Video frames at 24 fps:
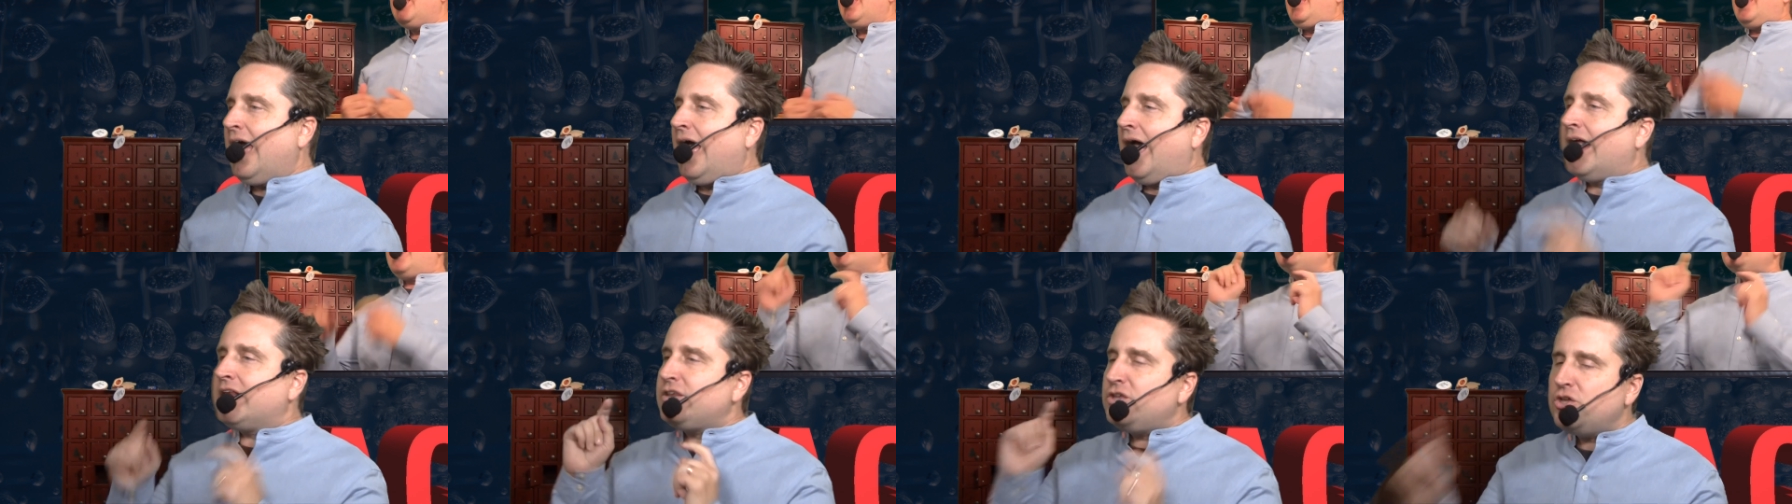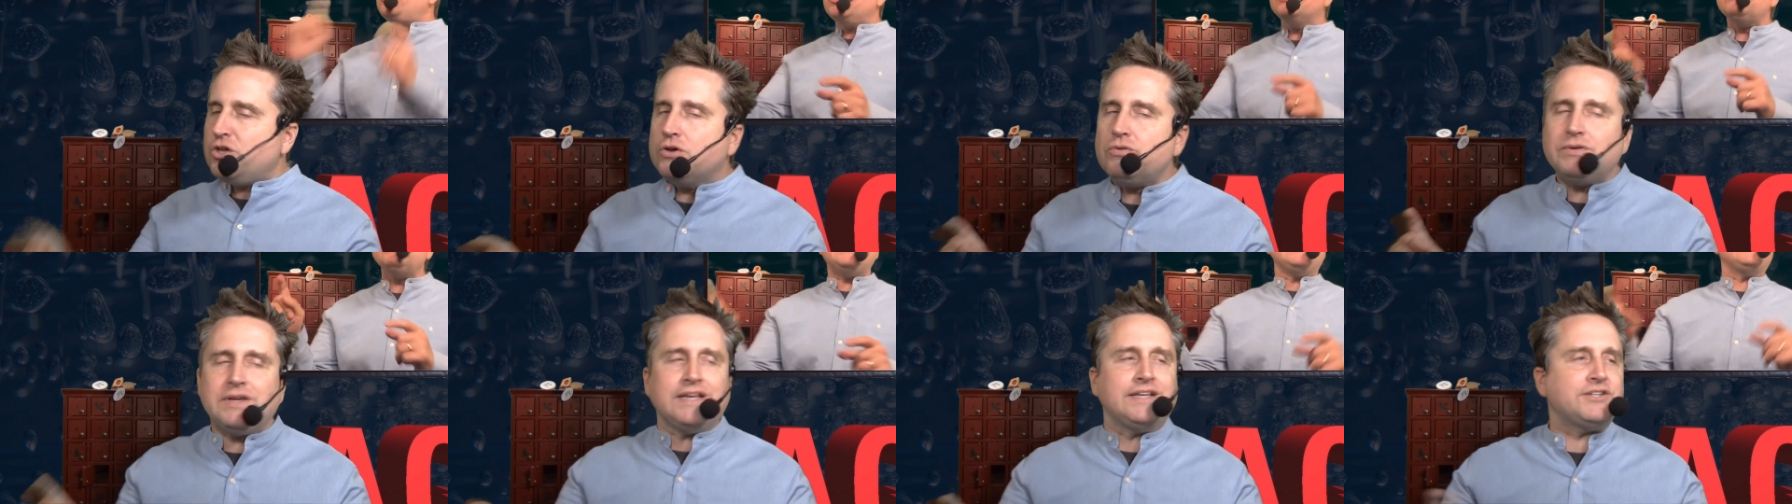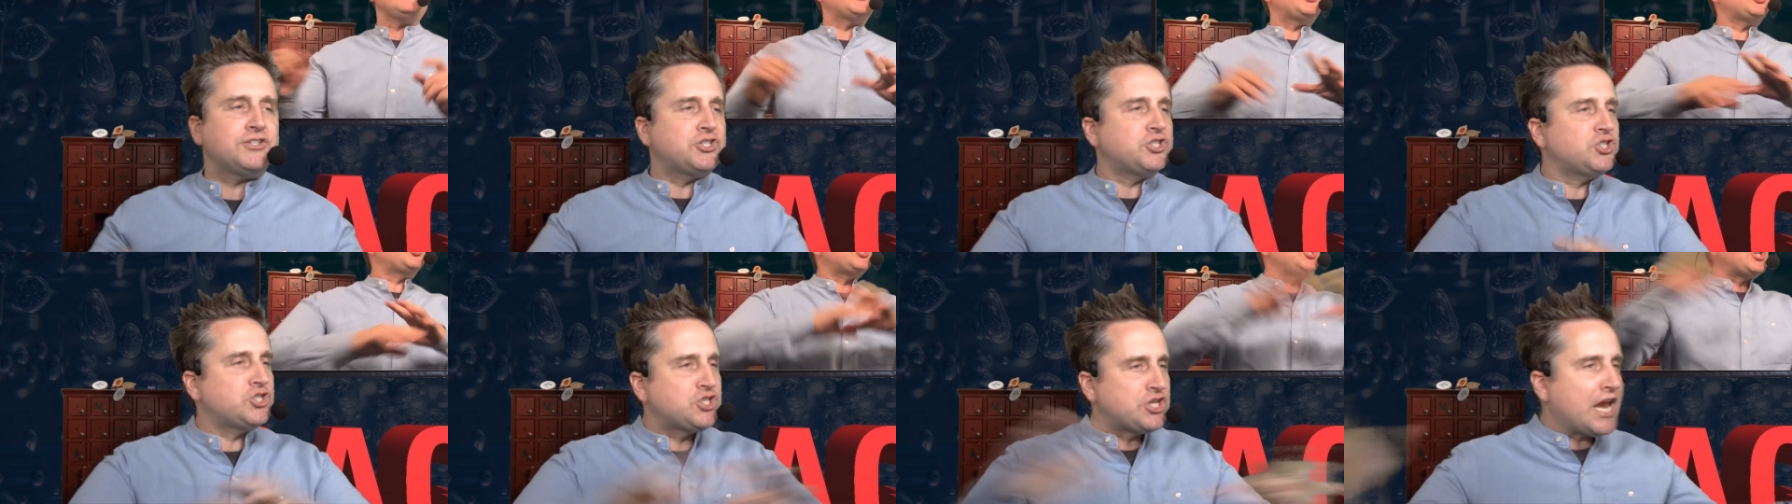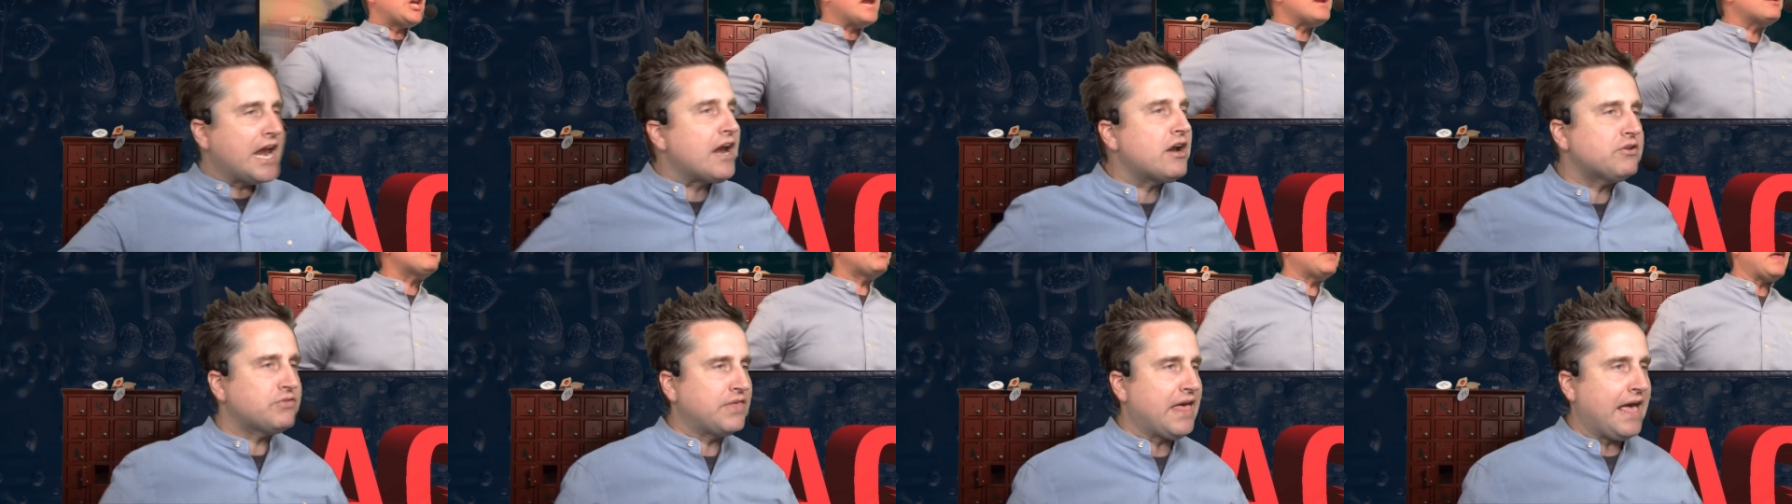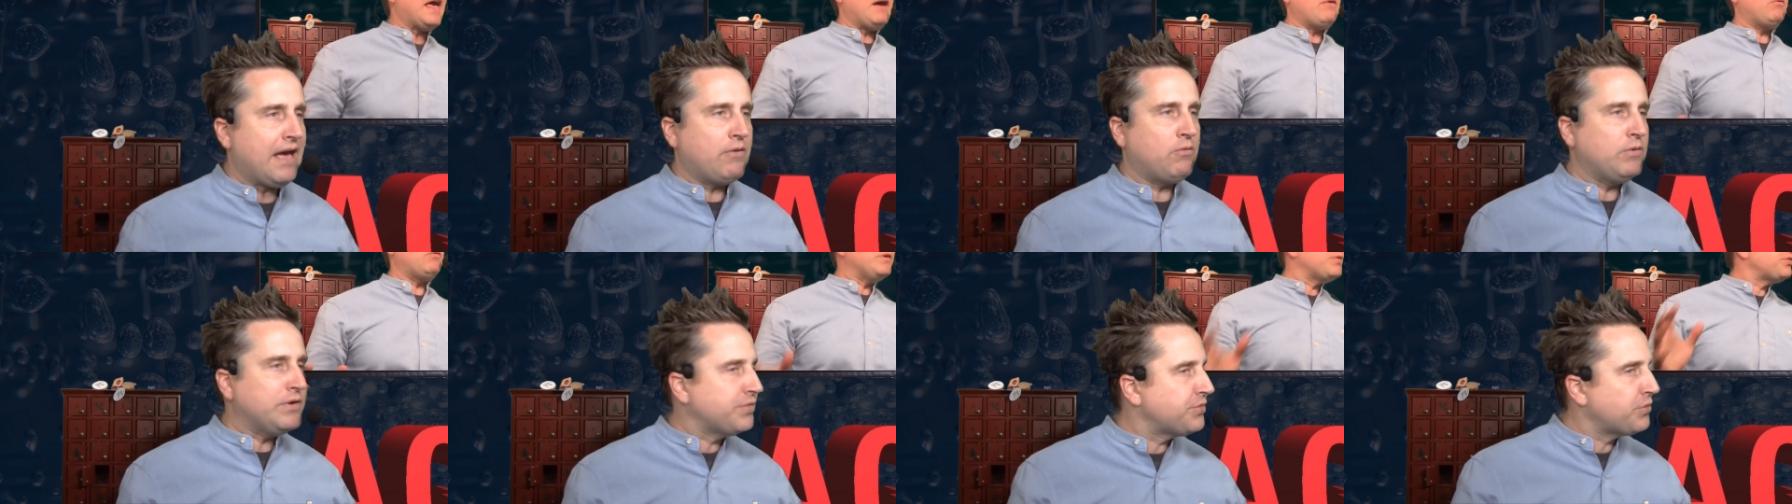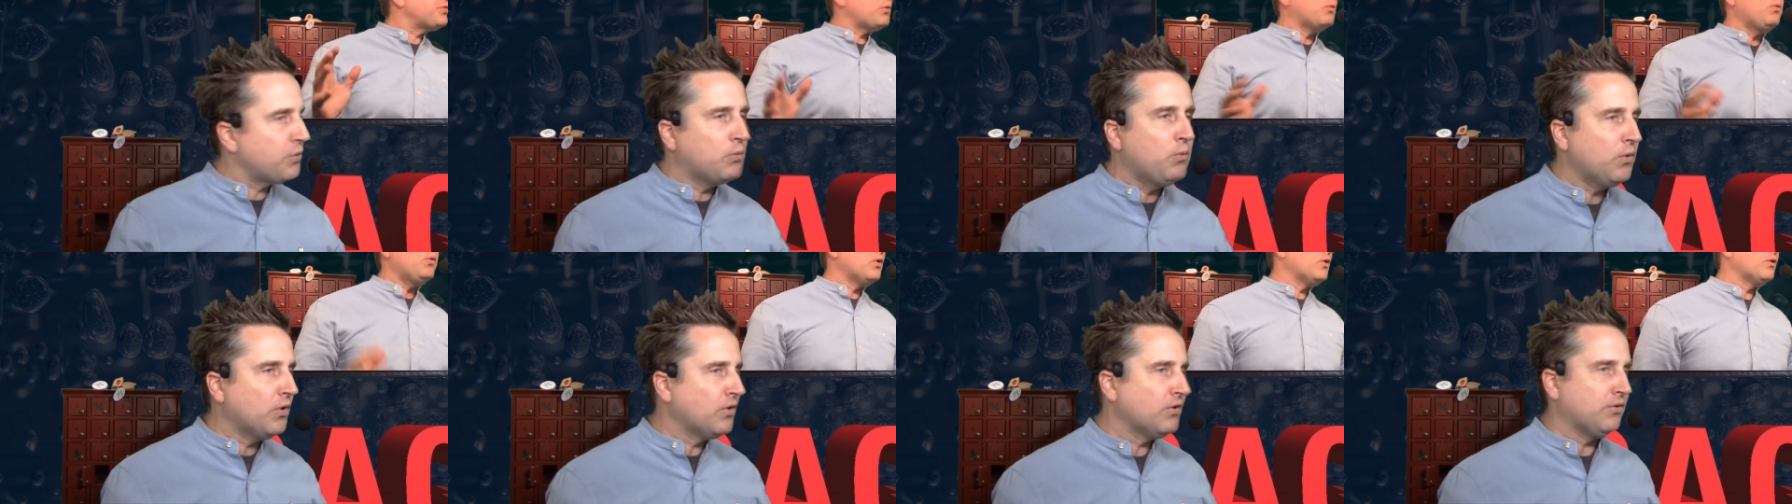and you need to share that with
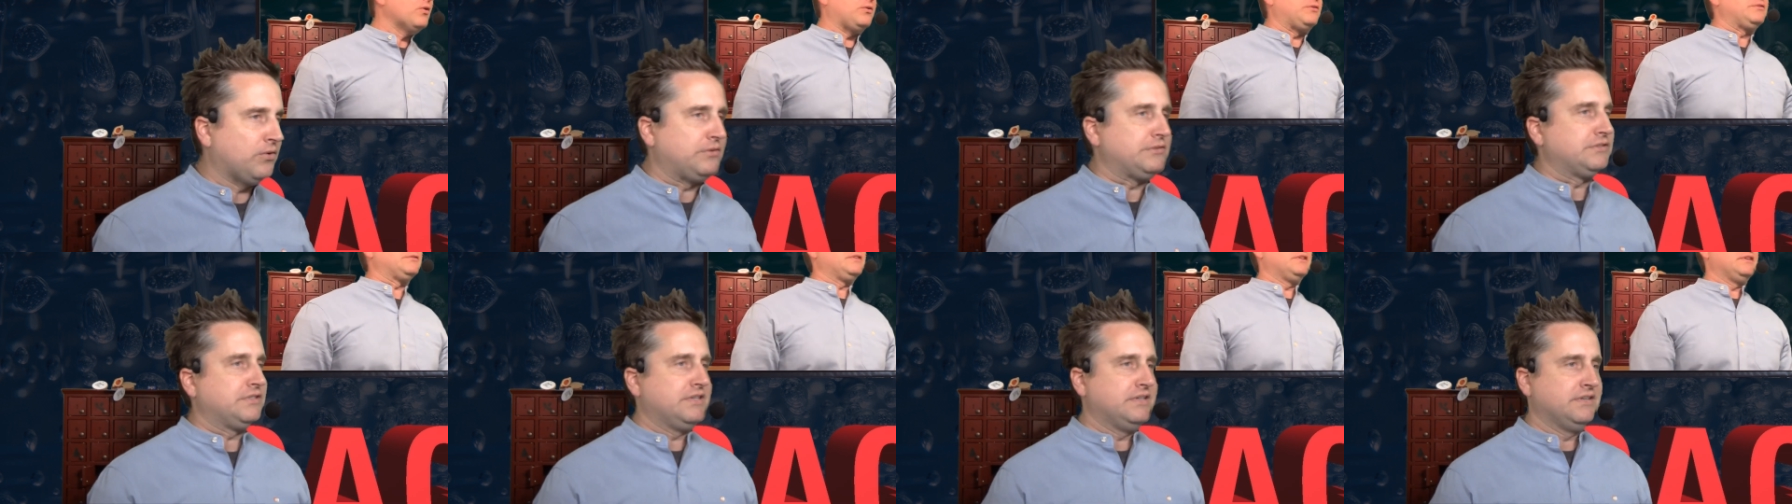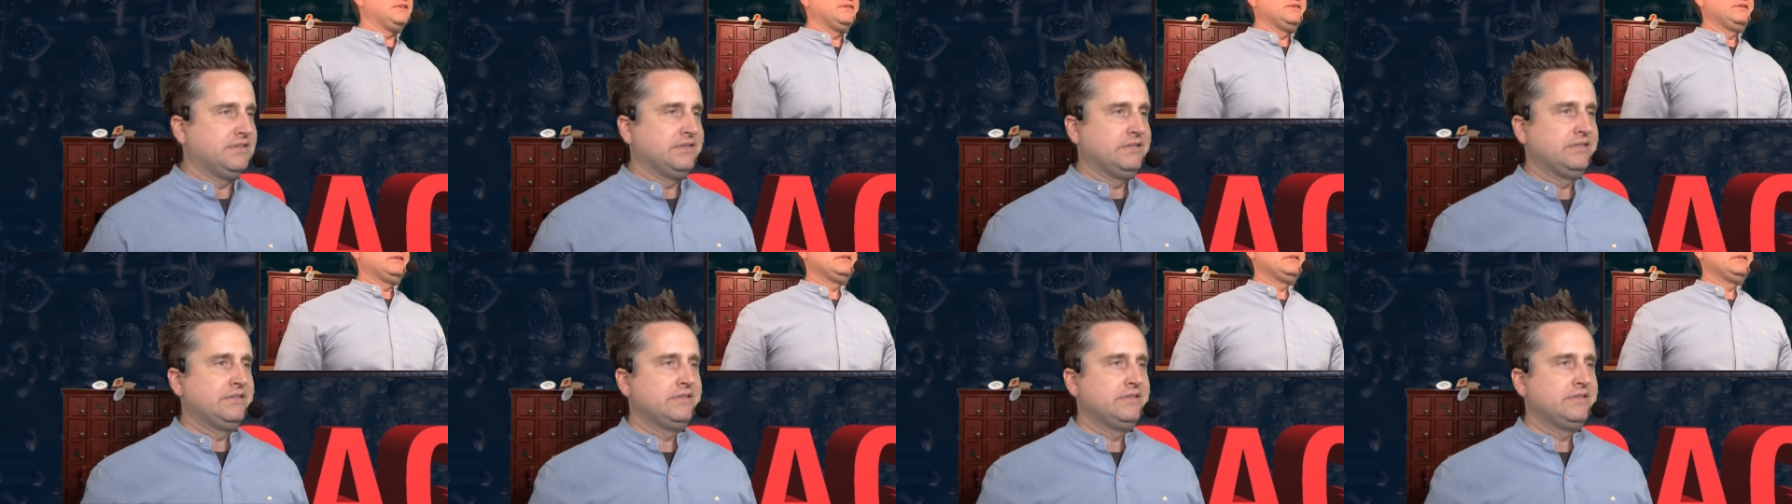the world.